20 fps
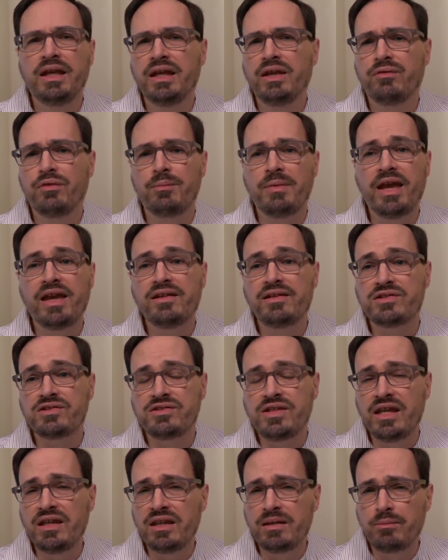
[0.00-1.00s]
If a man is
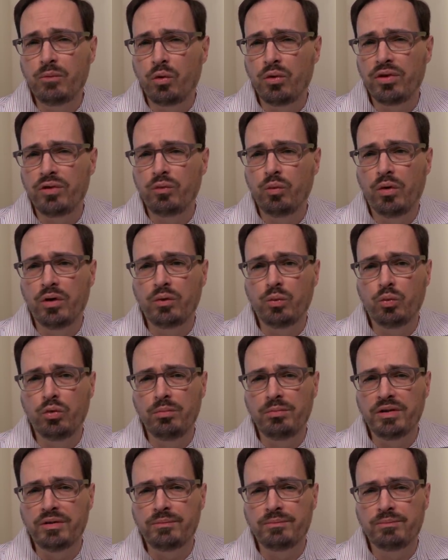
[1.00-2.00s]
dating more than one
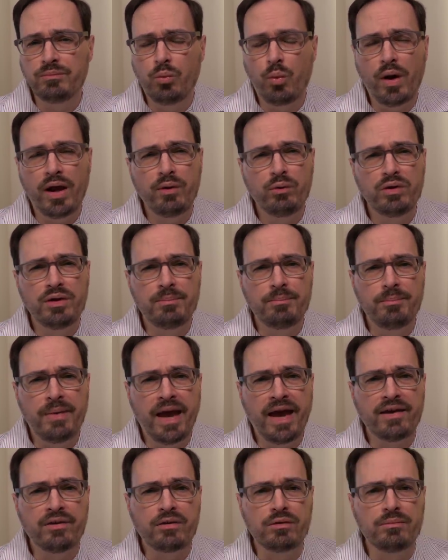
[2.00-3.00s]
woman, why would it
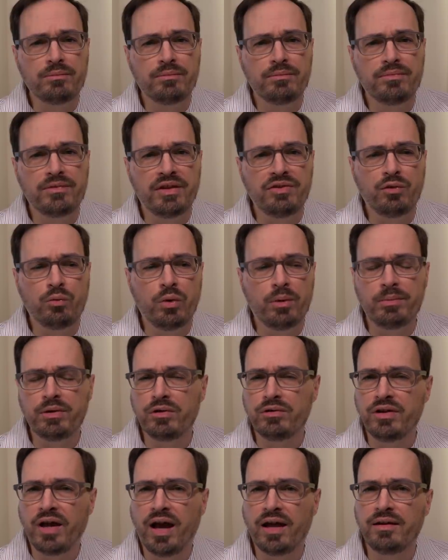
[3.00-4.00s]
matter that the women
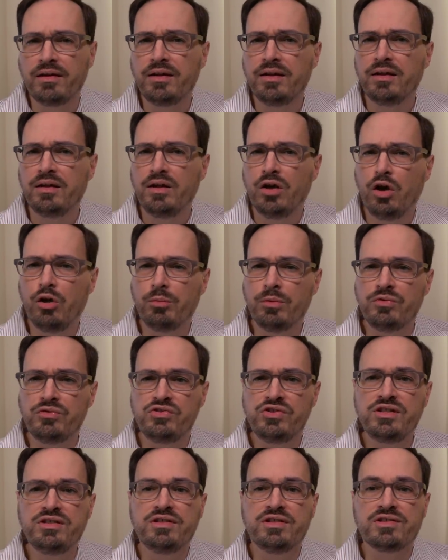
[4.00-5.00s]
are not
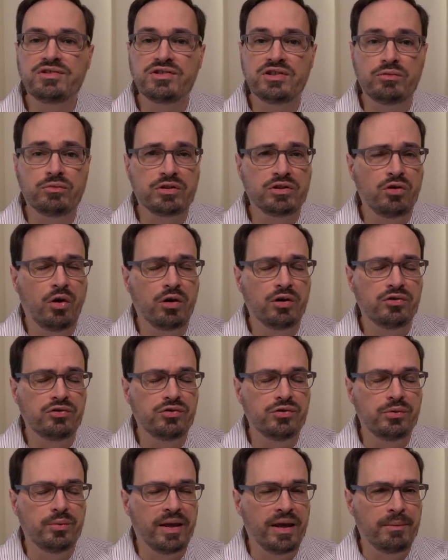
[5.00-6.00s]
homogeneous in regard
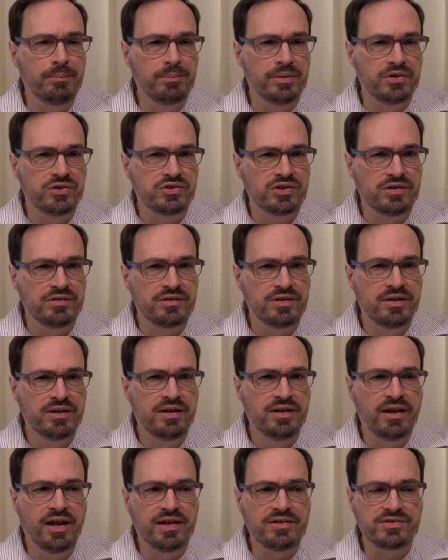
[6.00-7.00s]
to ambition
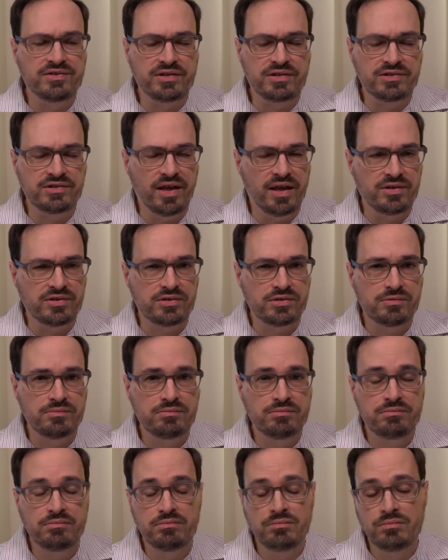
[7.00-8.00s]
and success?
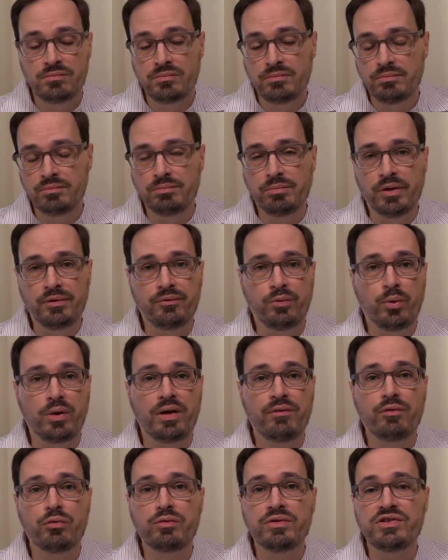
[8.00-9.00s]
But for
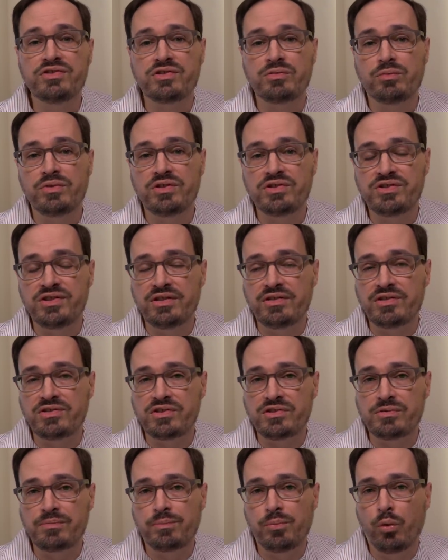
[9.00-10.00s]
whatever reason, we see this
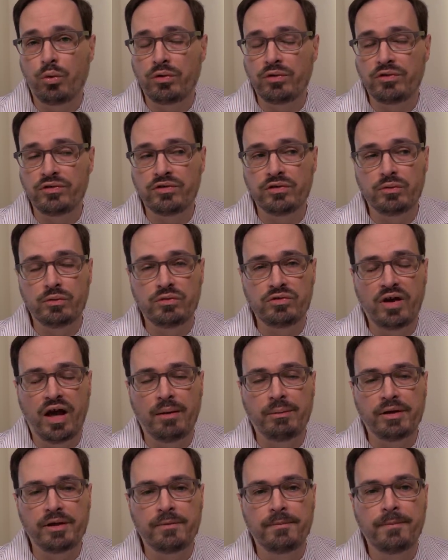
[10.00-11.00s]
is important to
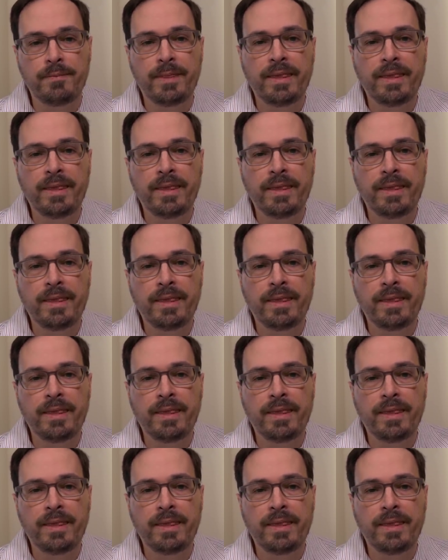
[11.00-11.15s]
Tomi.